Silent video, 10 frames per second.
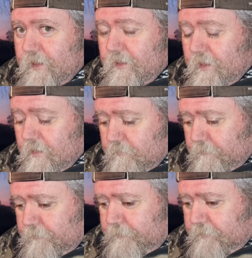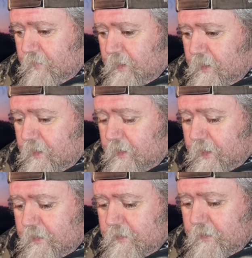then
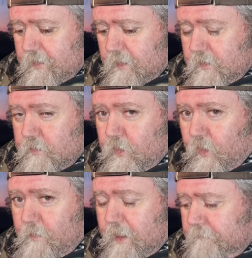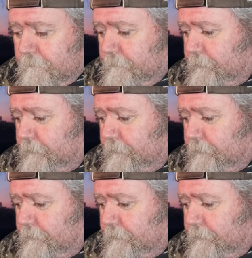hit the subscribe button.